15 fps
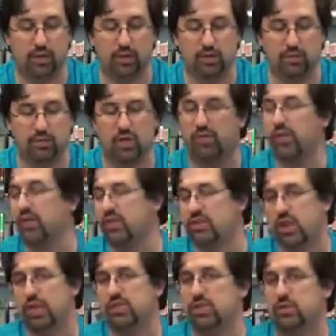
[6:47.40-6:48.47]
So far, this
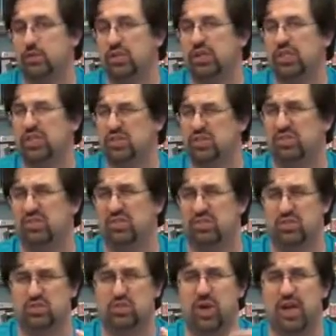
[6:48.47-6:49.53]
hasn't really
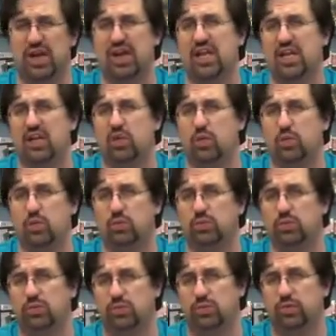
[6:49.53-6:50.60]
tread any new,
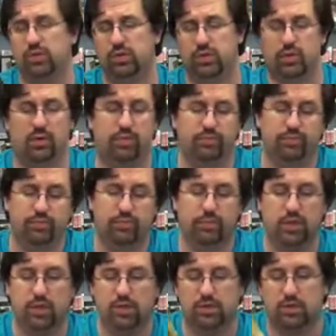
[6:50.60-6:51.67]
you know,
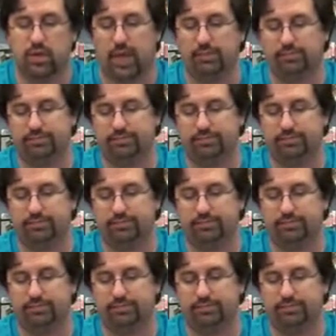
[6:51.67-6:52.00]
it's okay.